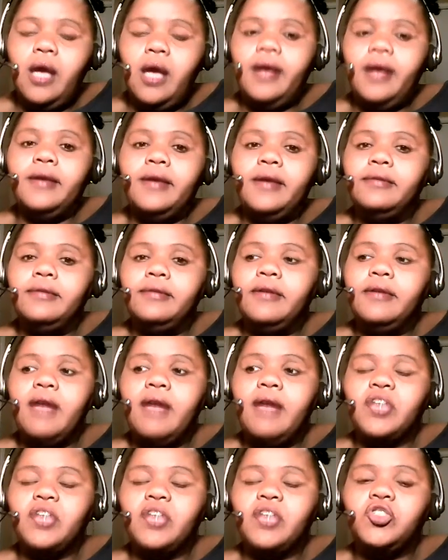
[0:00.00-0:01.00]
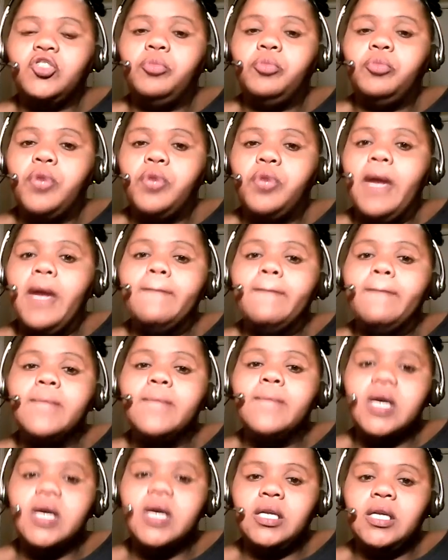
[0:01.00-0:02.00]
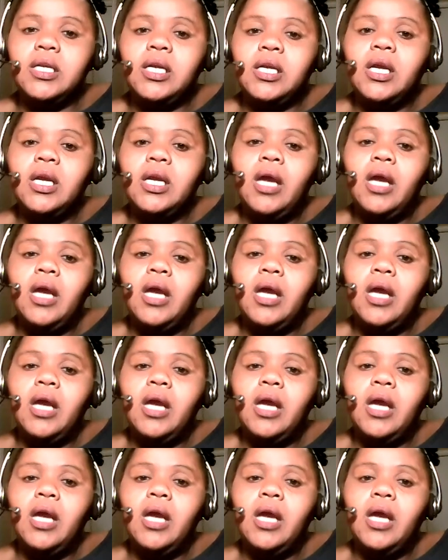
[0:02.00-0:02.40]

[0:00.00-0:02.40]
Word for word: and they're actually putting money